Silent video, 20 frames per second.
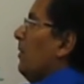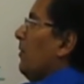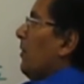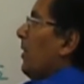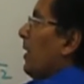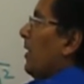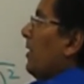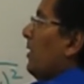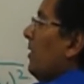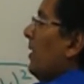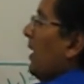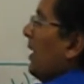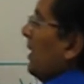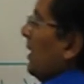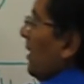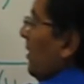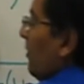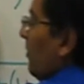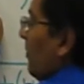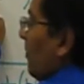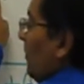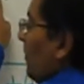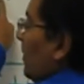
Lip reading: So I'm going to take this